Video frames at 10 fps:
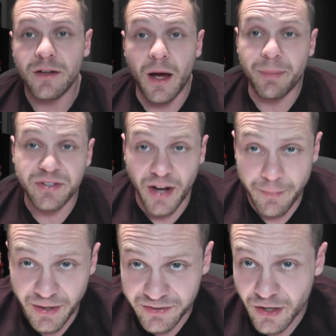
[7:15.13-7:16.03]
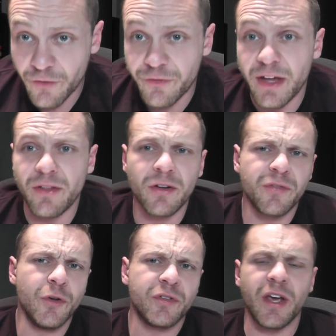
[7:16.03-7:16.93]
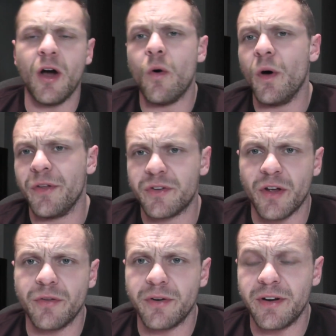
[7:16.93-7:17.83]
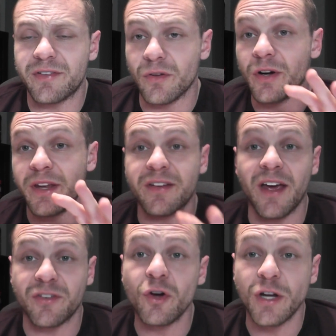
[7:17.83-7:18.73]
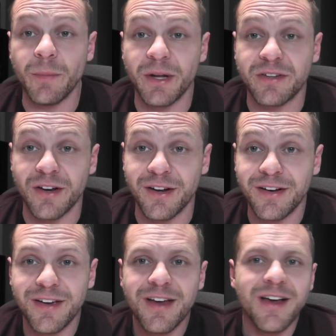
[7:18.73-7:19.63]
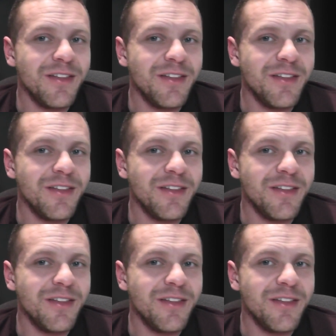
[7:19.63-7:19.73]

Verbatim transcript: I'm beside myself. And those of you say, oh, well, there's other ingredients. Look, it has cookie bits in it.